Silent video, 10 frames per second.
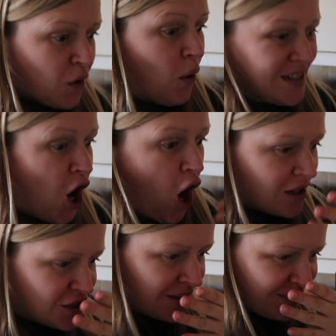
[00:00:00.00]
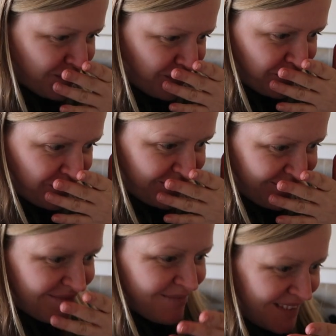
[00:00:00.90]
oh it's hot.
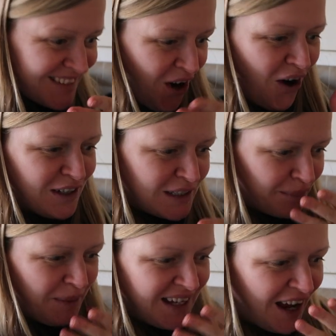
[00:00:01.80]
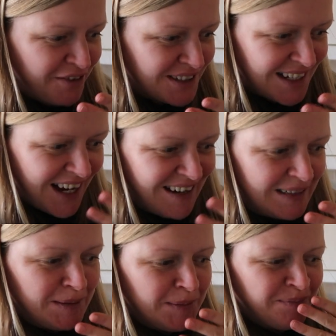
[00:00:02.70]
It's hot, so be careful,
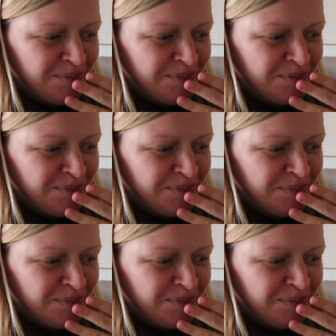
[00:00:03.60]
Sarah.